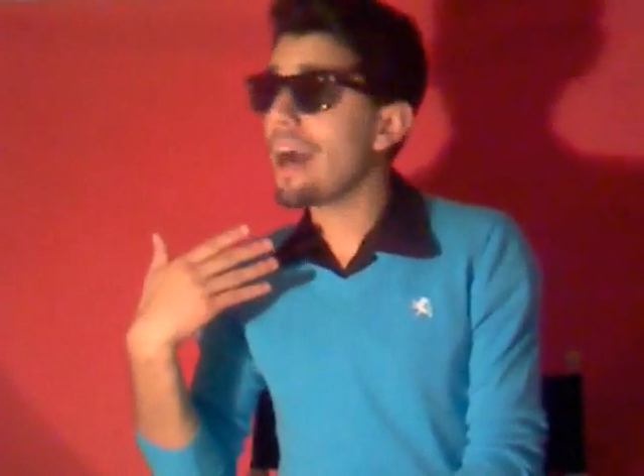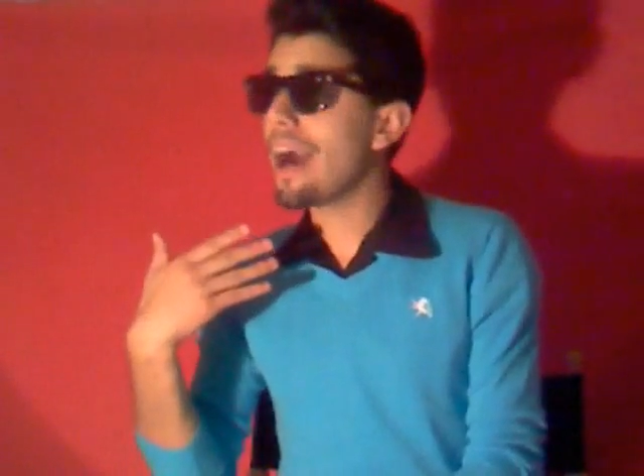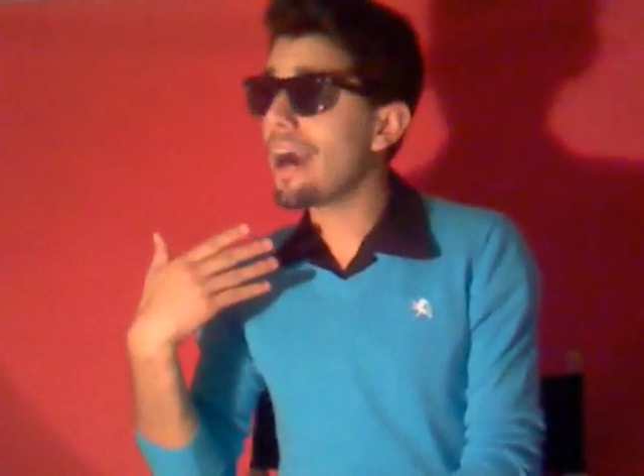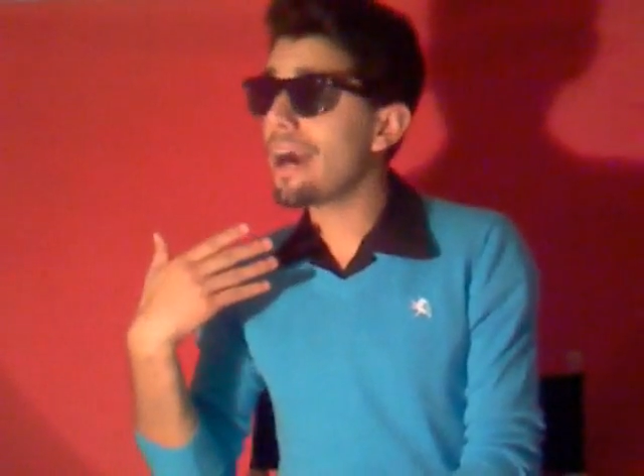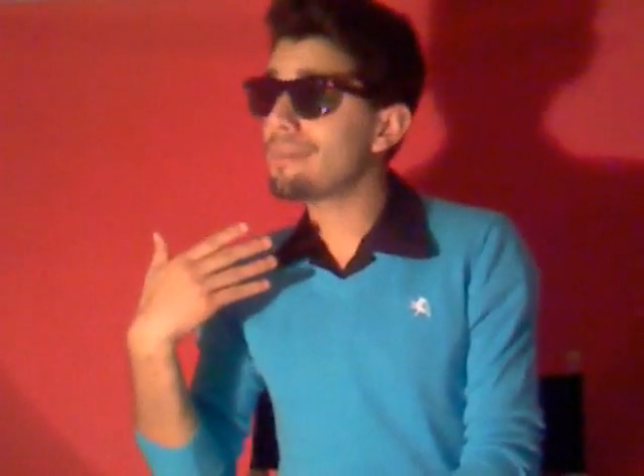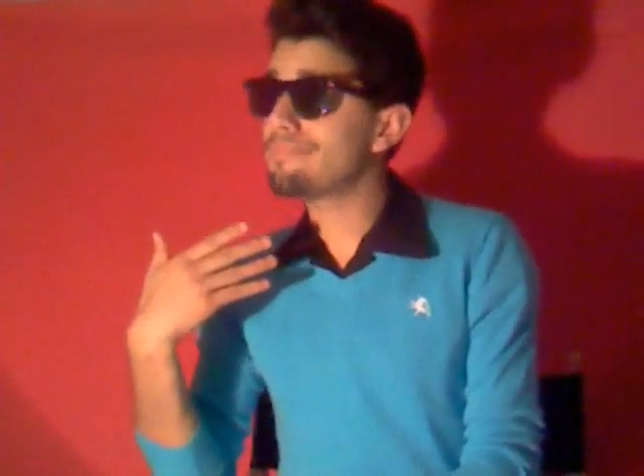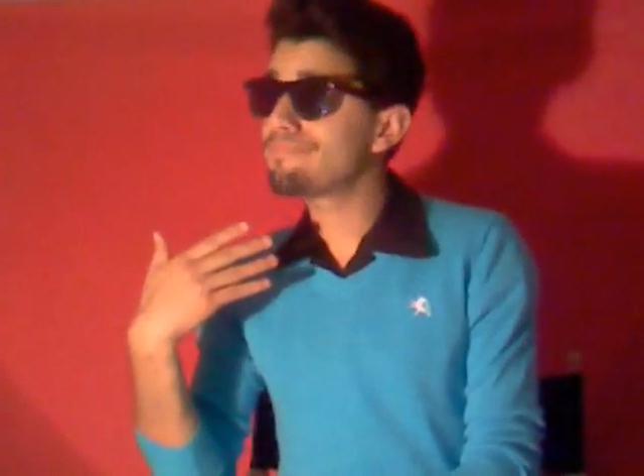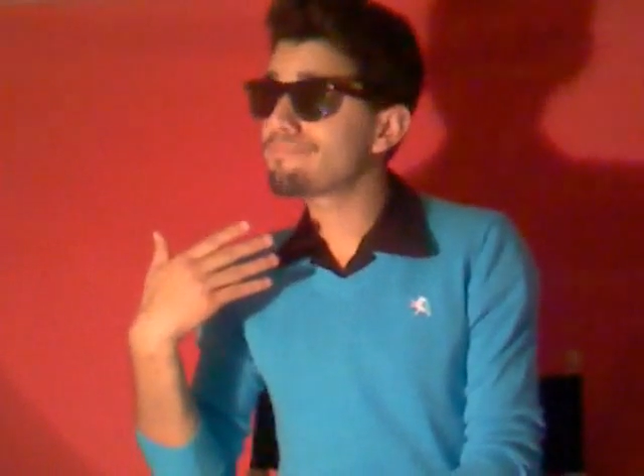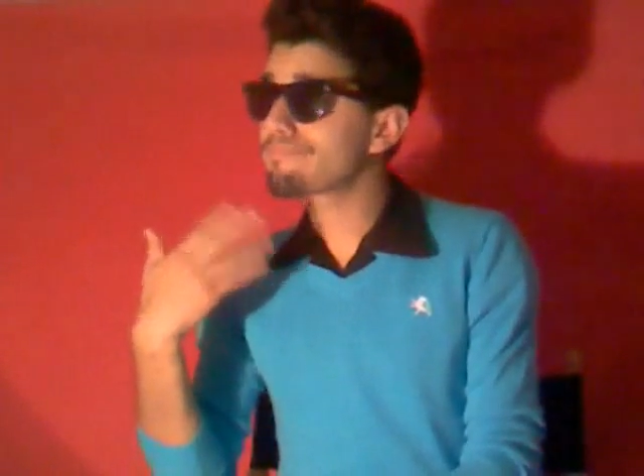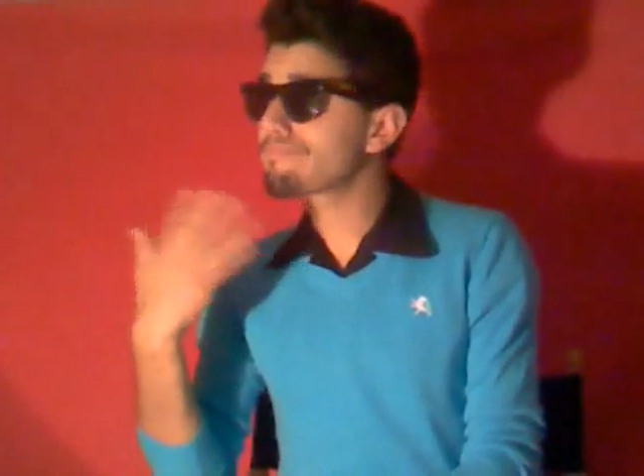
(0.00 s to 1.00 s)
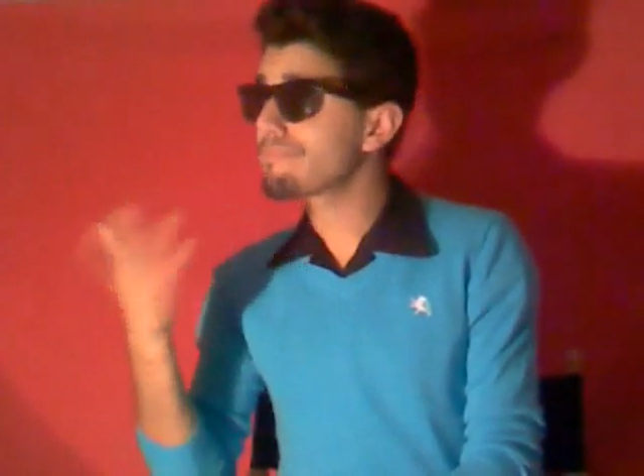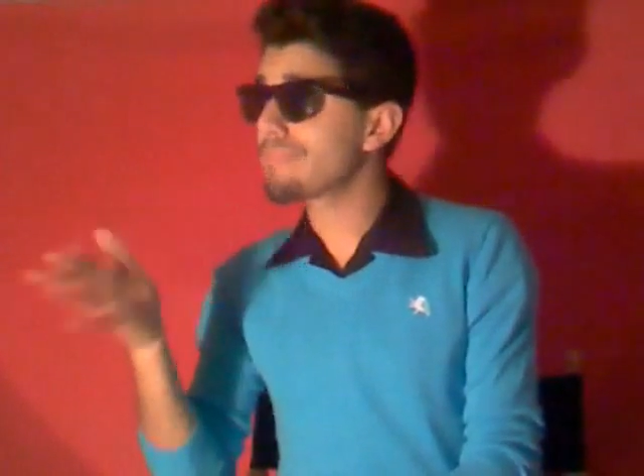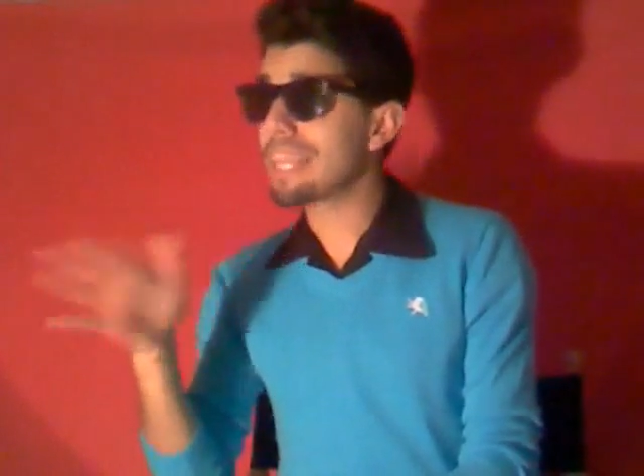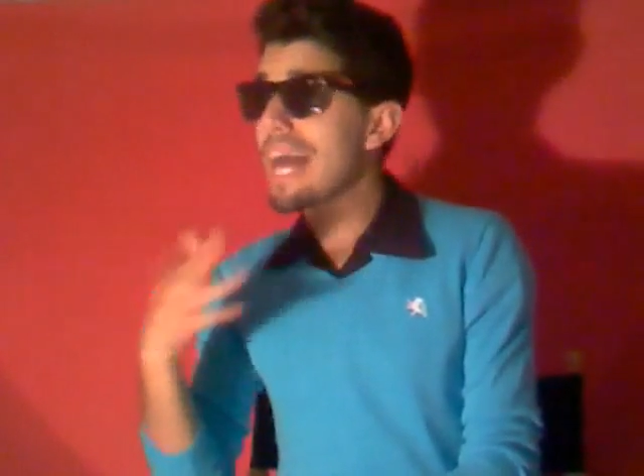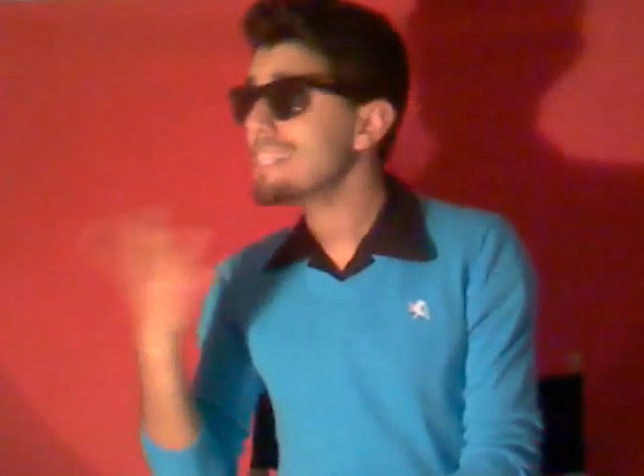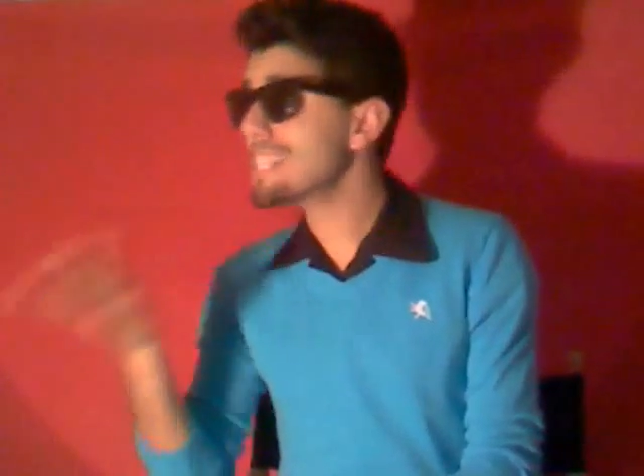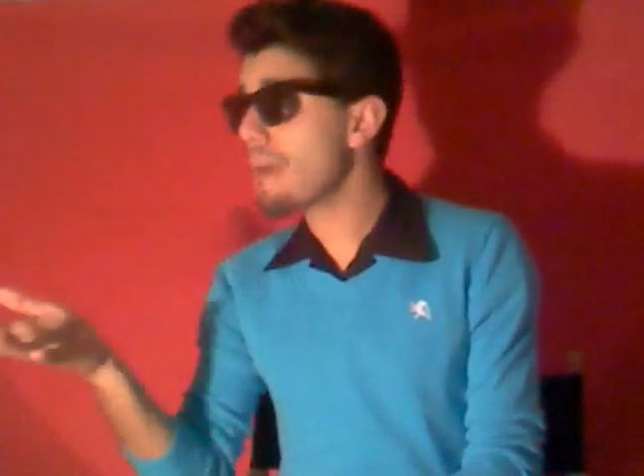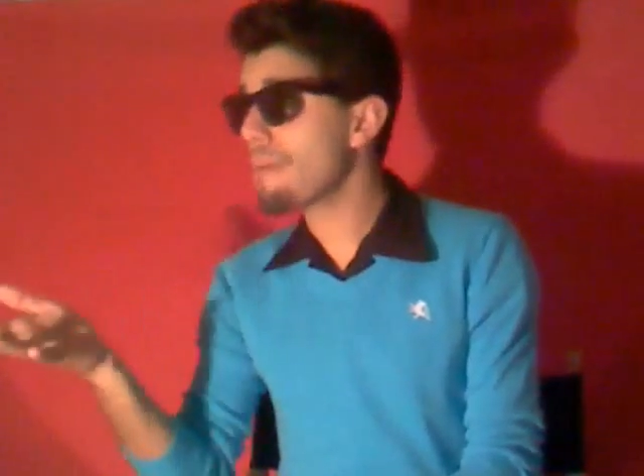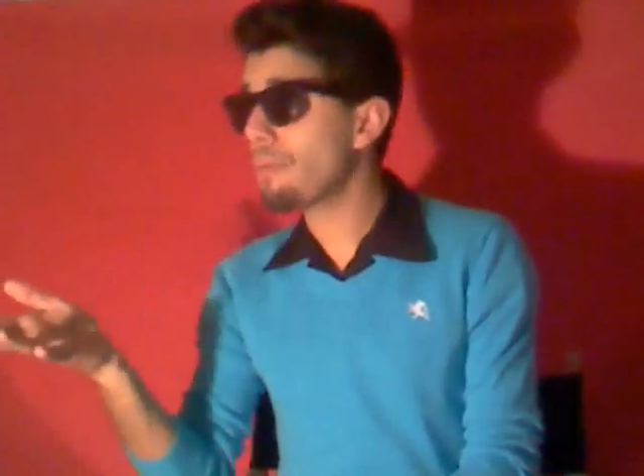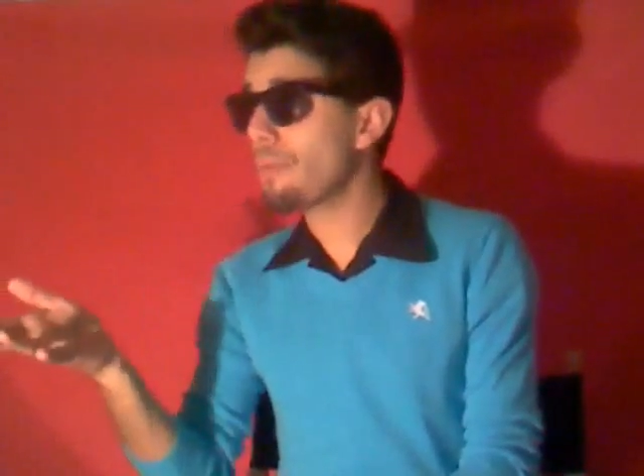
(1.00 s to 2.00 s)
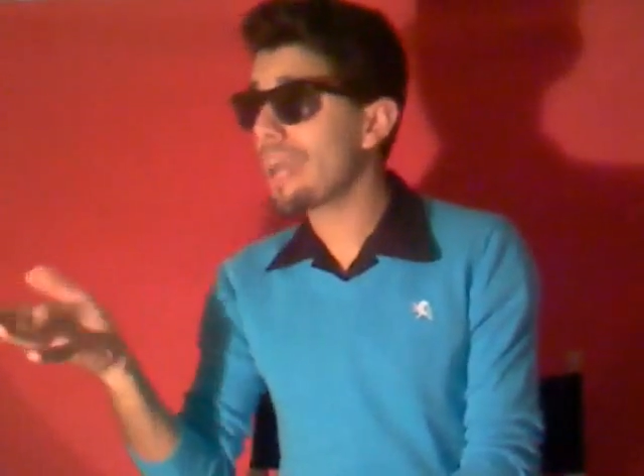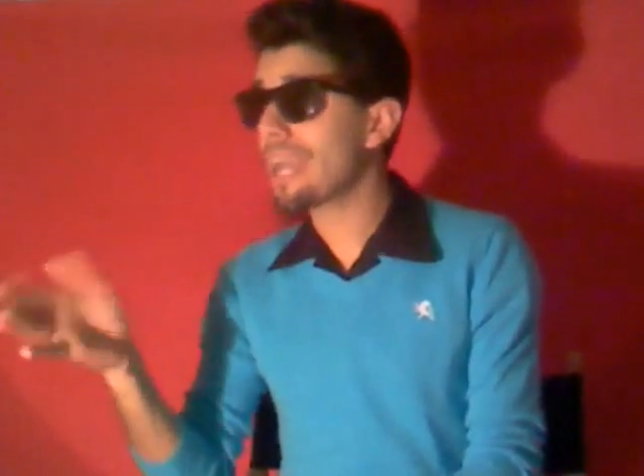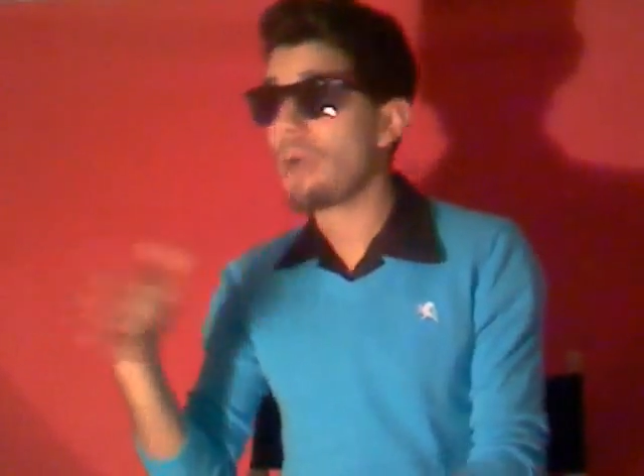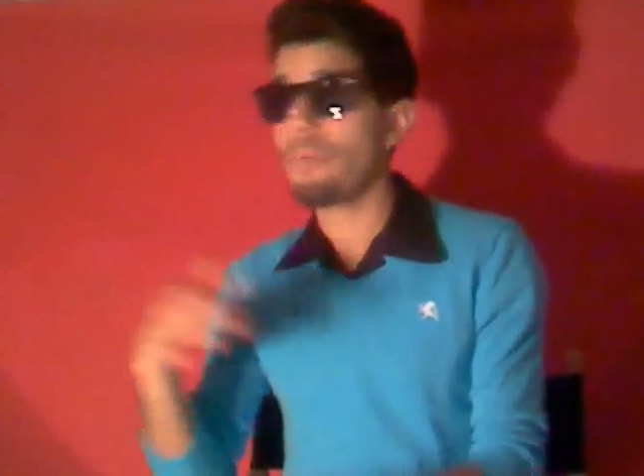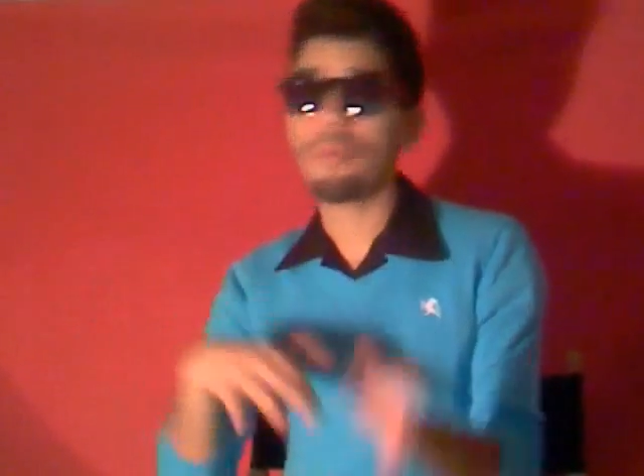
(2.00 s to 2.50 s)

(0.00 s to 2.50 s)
The last time I went